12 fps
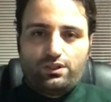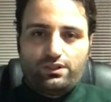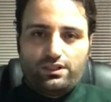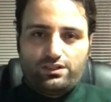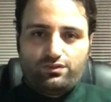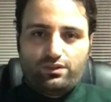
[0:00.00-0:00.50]

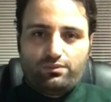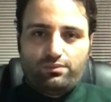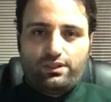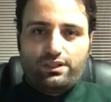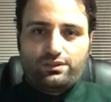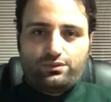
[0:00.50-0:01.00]
this will
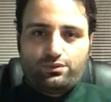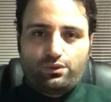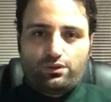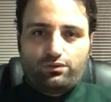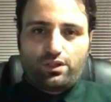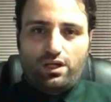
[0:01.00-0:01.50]
be a sort
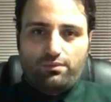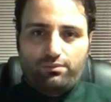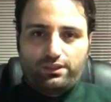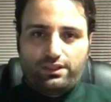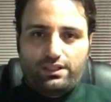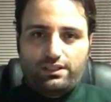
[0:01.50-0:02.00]
of
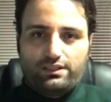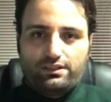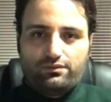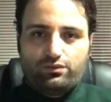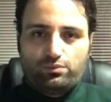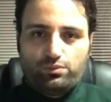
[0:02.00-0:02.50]

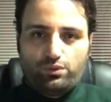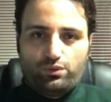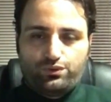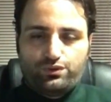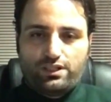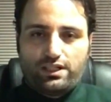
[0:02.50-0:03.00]
complicated for both
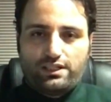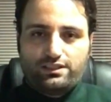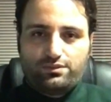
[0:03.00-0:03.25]
sides,